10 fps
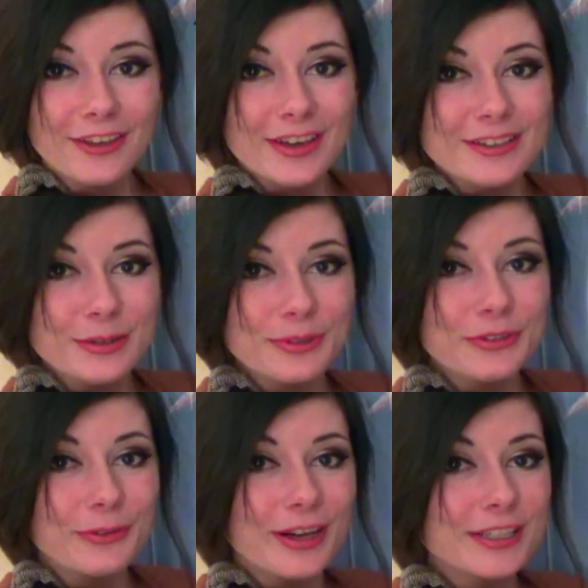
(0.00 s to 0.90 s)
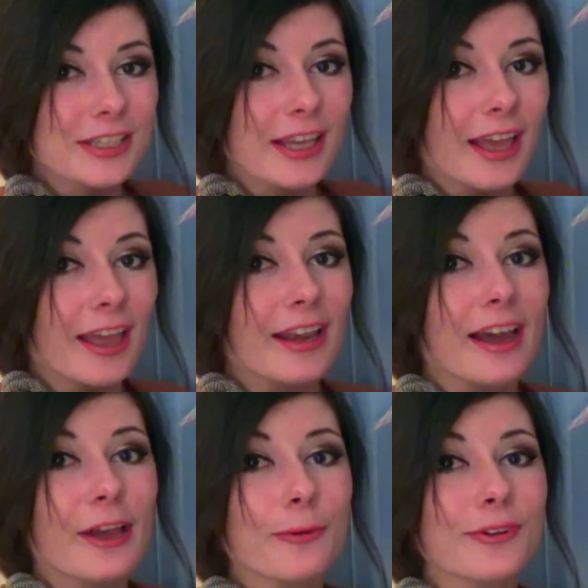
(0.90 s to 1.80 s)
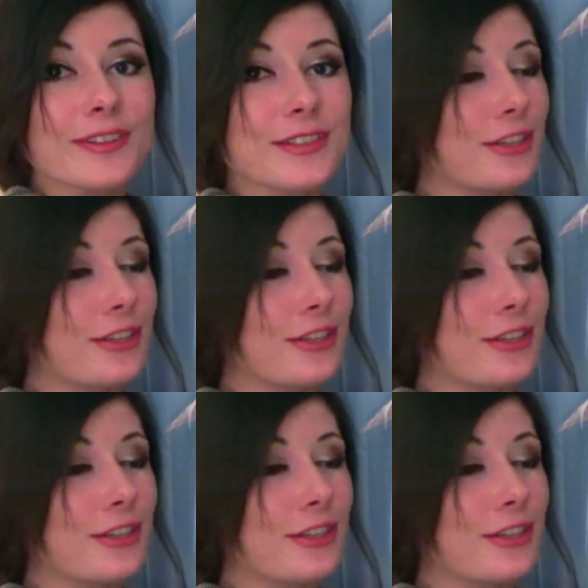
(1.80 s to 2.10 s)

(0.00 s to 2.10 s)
you guys so much for watching, and I will see